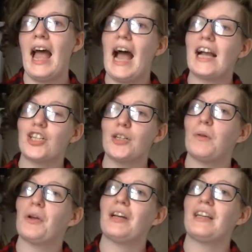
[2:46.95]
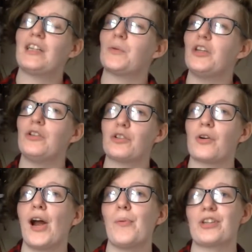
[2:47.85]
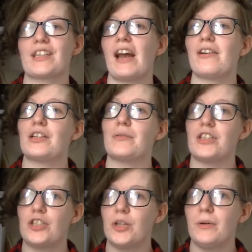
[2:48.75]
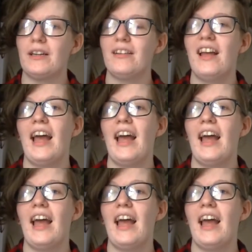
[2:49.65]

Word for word: Action blocking is where you describe what a character is doing